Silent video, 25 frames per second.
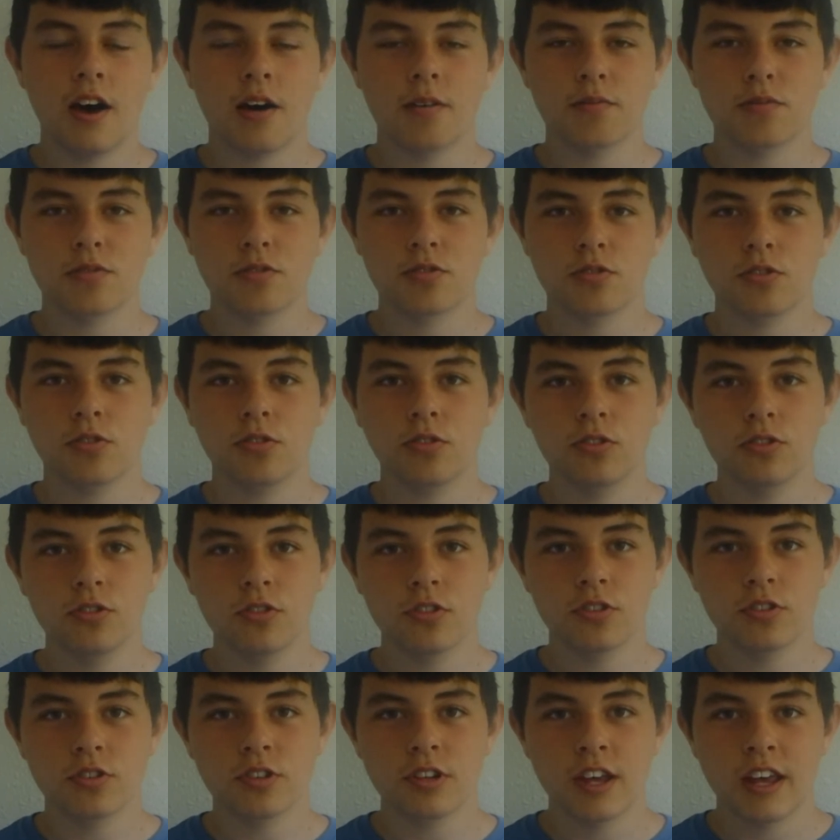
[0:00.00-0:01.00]

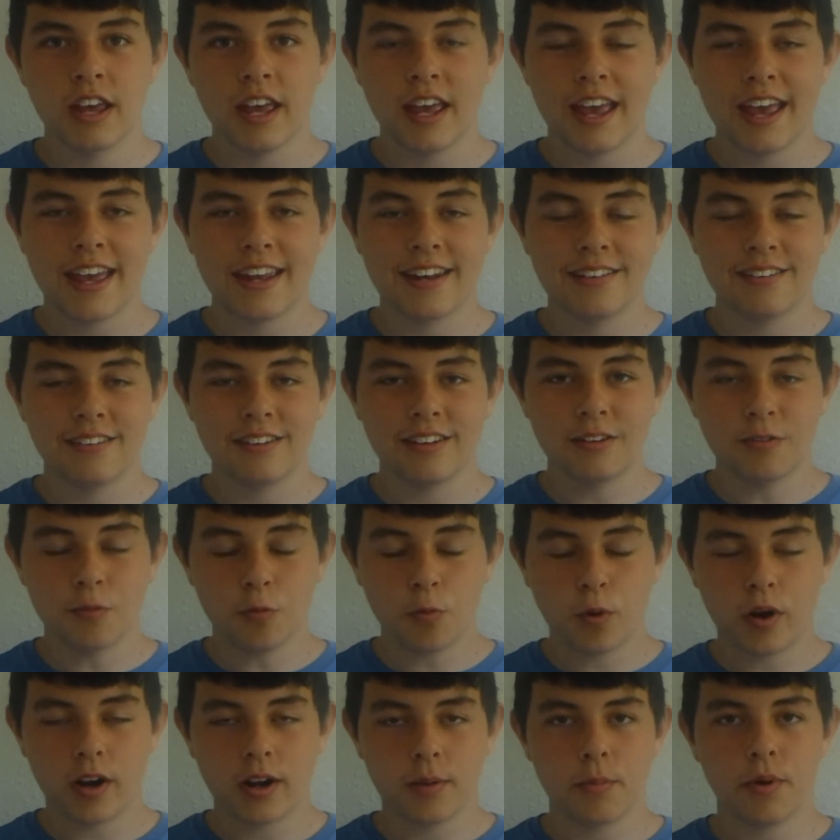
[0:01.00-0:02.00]
soldiers, and then
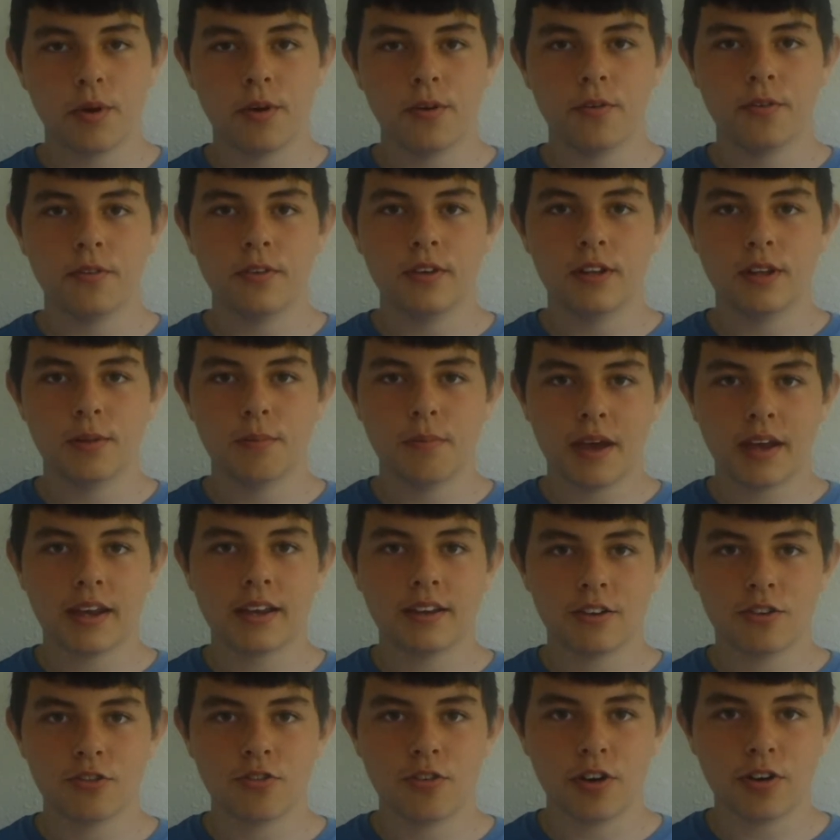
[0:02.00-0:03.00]
Rambo in the back of
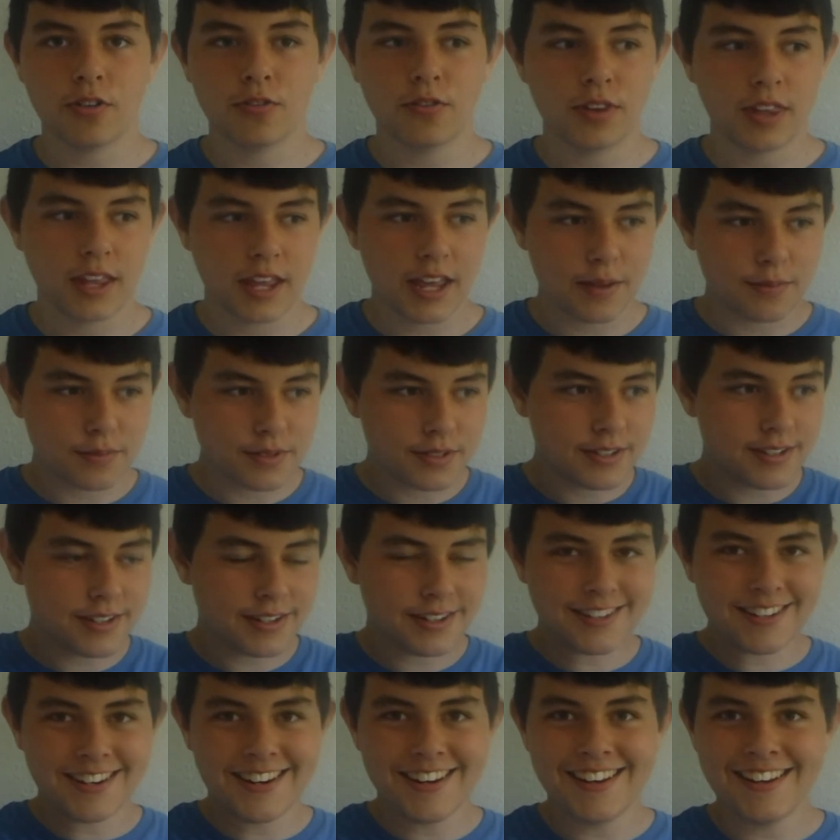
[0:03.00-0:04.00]
the truck with an
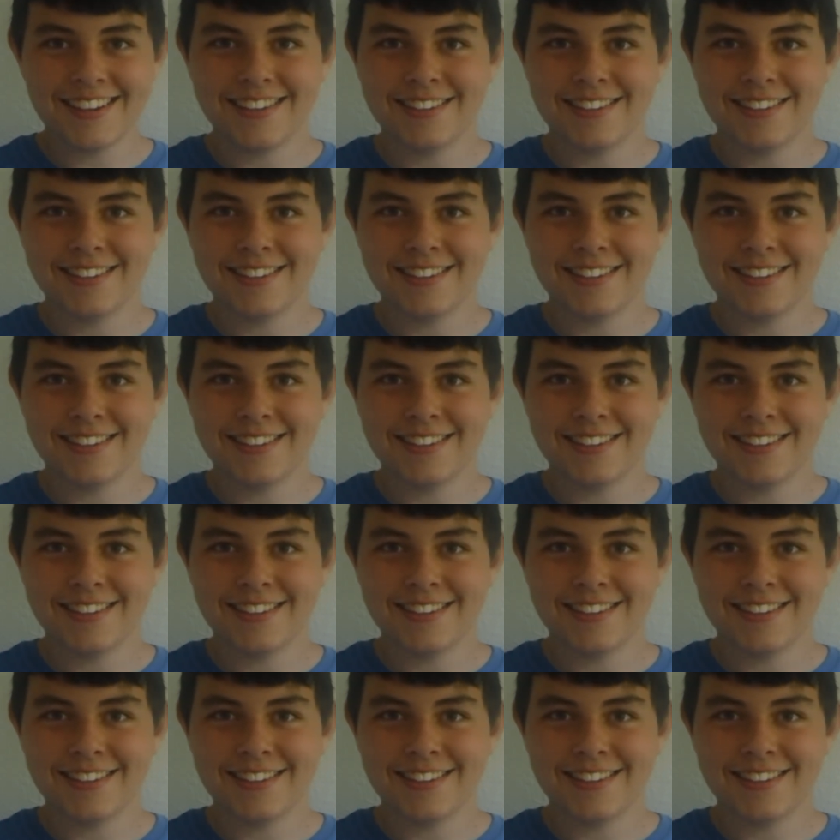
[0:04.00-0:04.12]
M60.